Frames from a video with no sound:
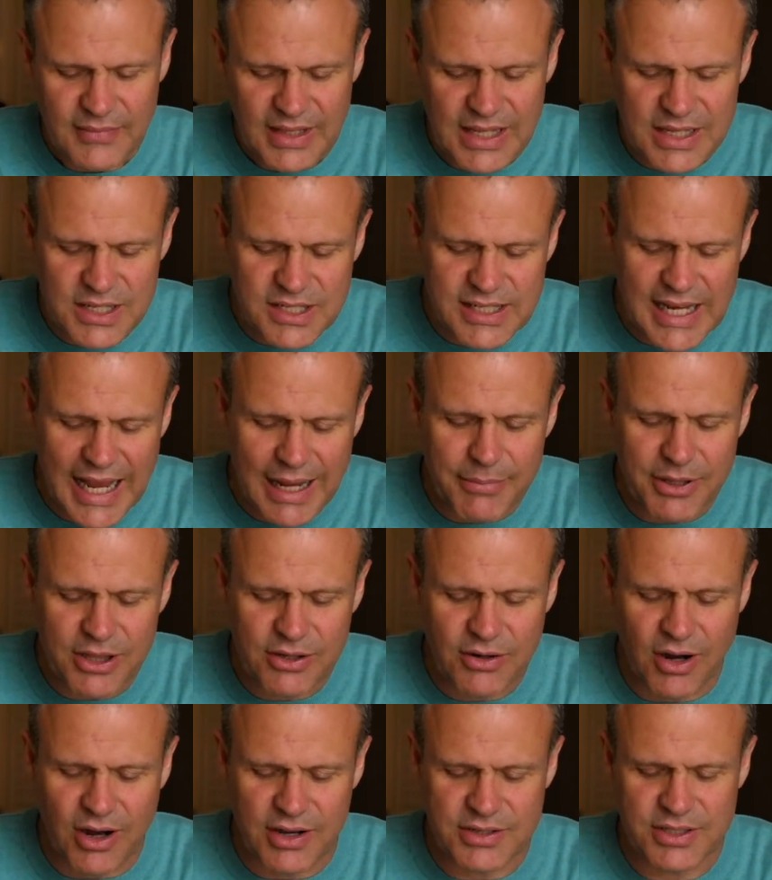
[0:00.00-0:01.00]
The Sabbath
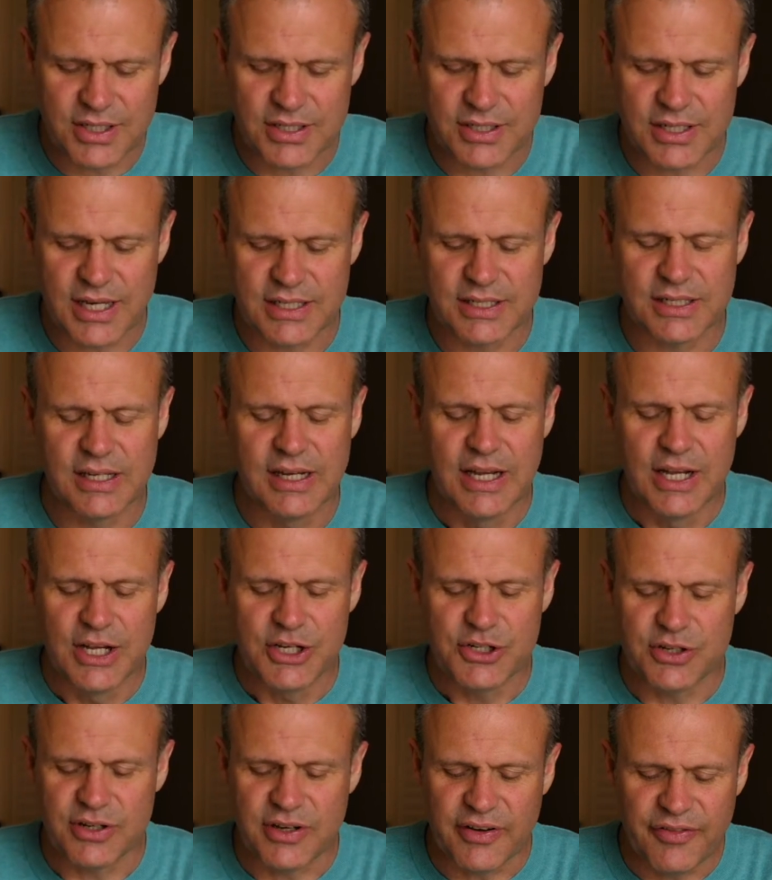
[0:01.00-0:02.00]
causes us
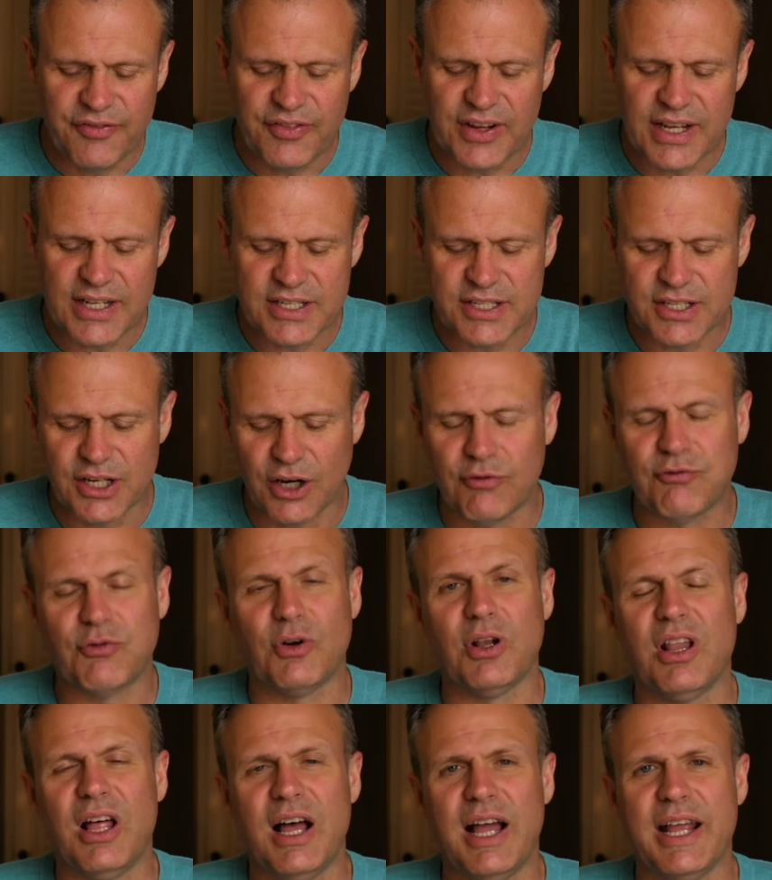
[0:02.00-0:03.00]
to defeat
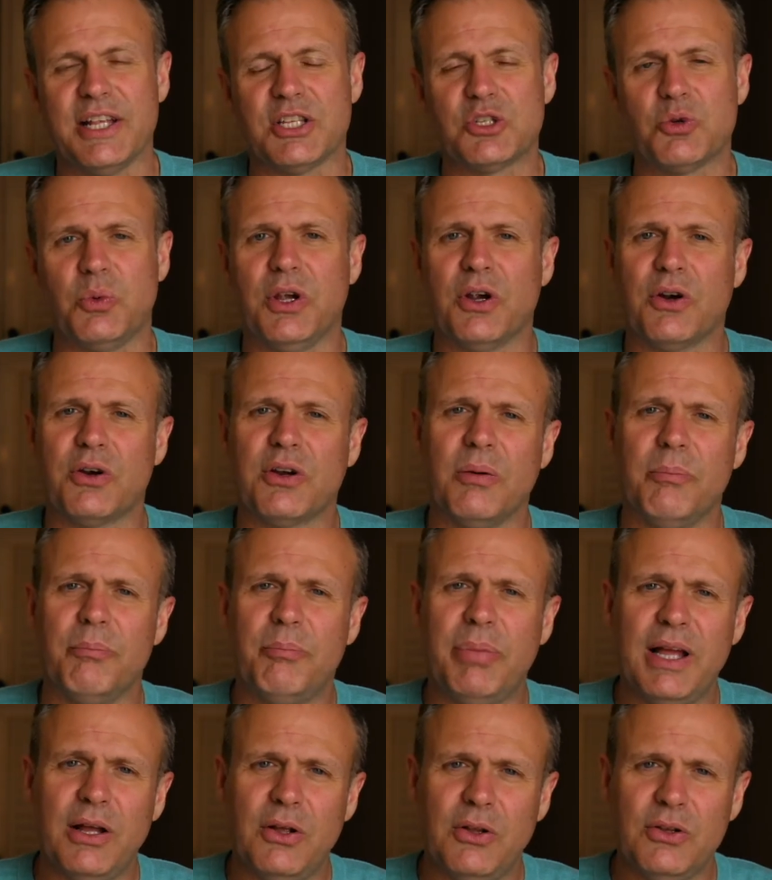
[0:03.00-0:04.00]
self-reliance. We are
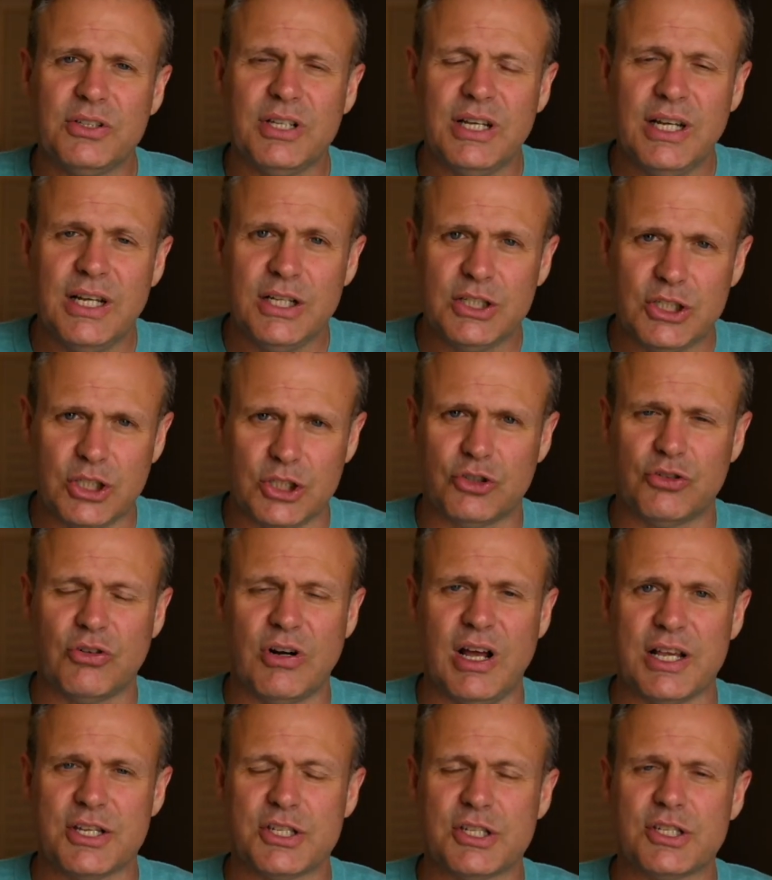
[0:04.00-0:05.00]
compelled to
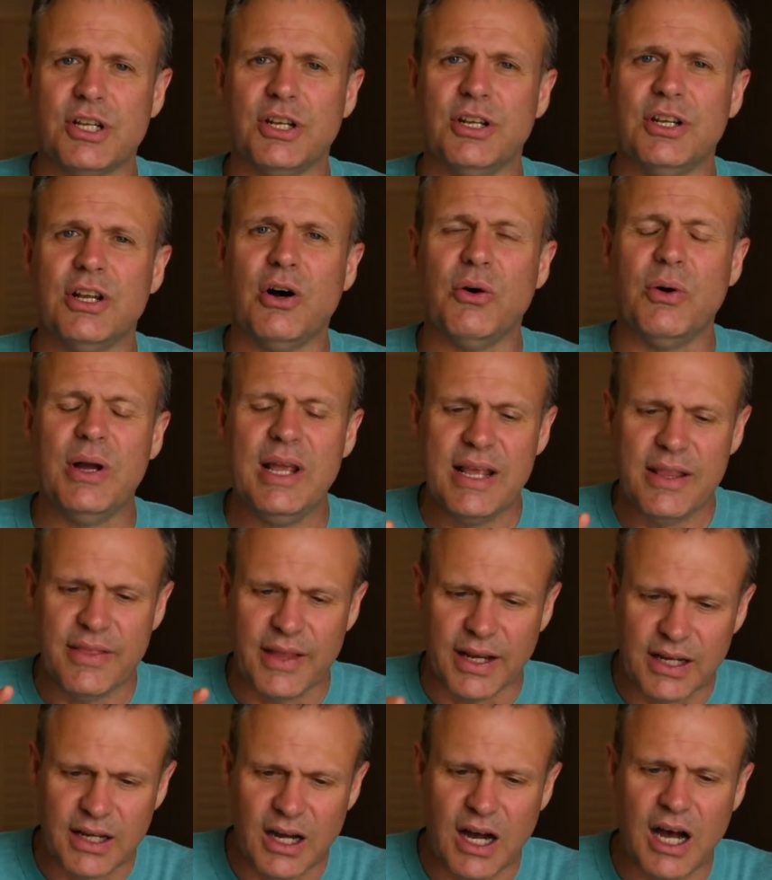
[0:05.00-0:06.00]
trust, to know
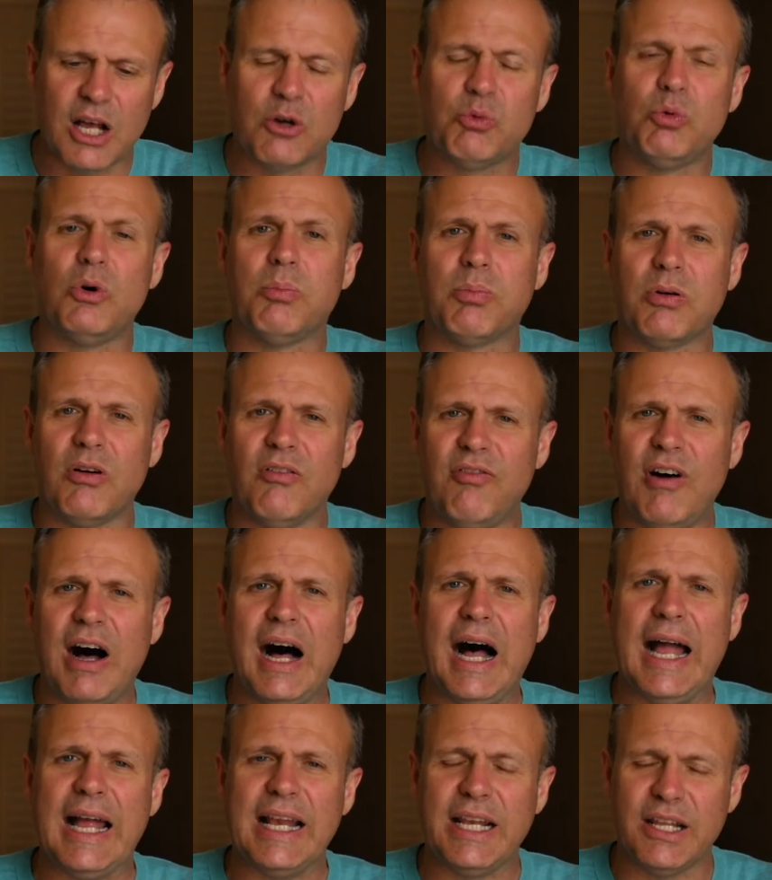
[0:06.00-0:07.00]
that God will
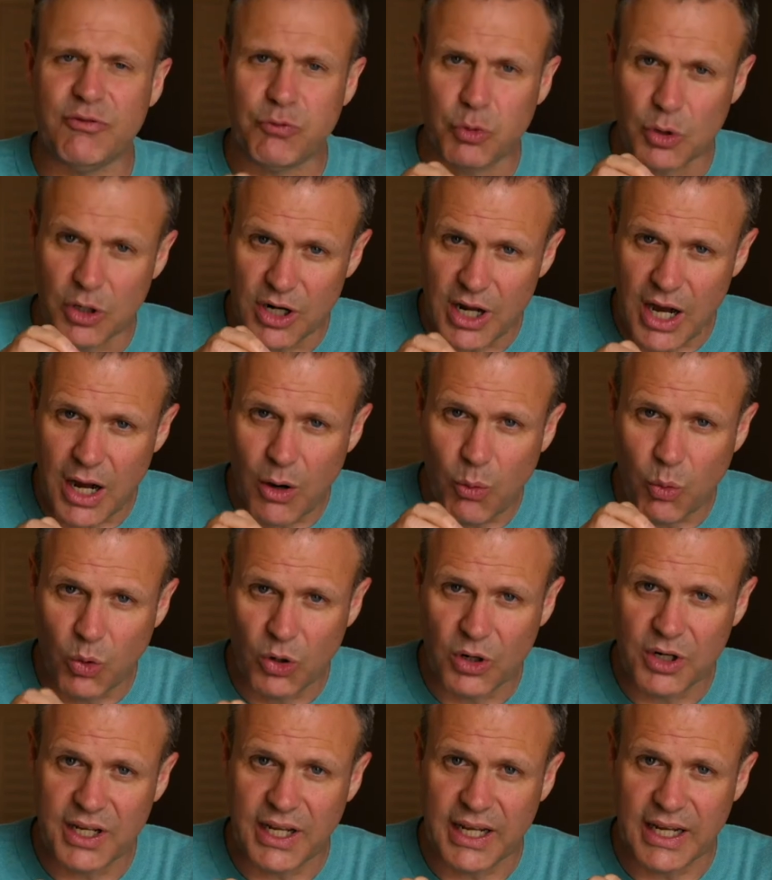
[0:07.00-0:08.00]
provide if we're not
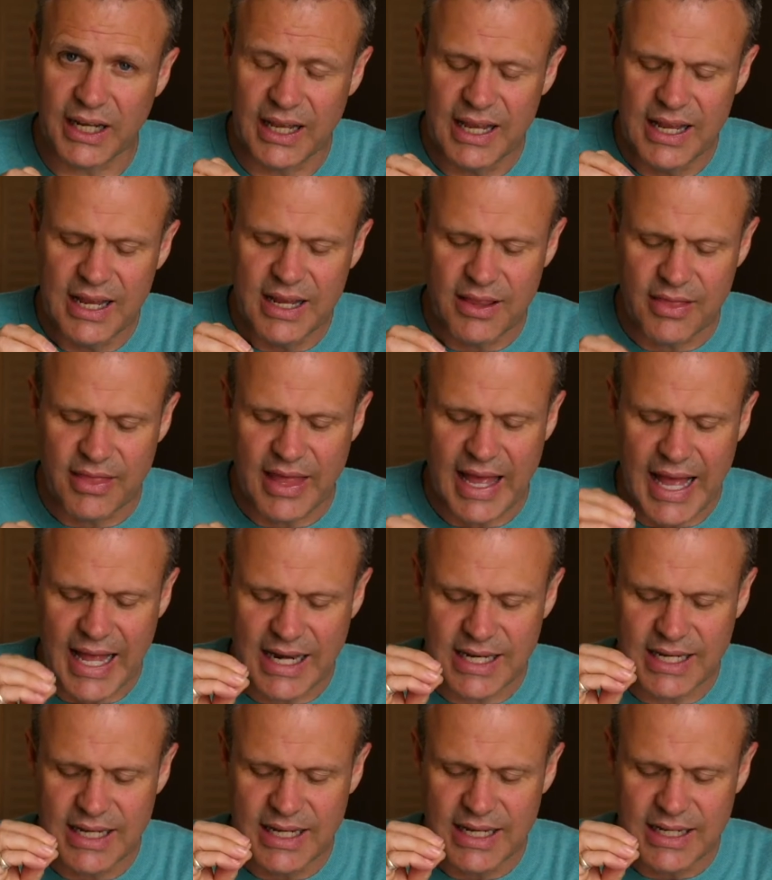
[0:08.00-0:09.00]
working
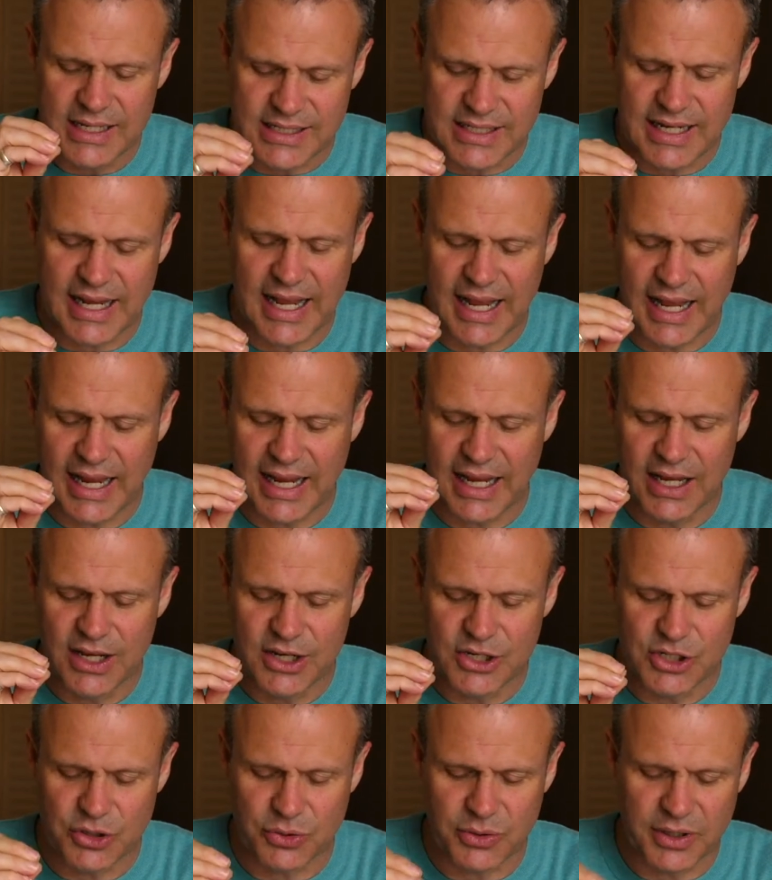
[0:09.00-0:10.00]
that day
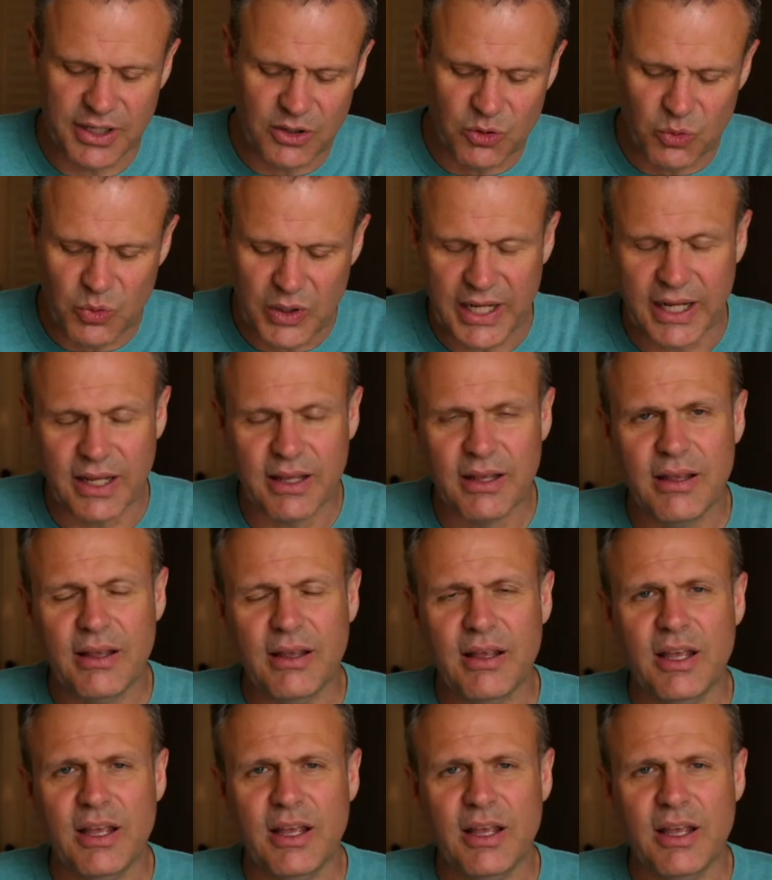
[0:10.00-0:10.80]
during the week.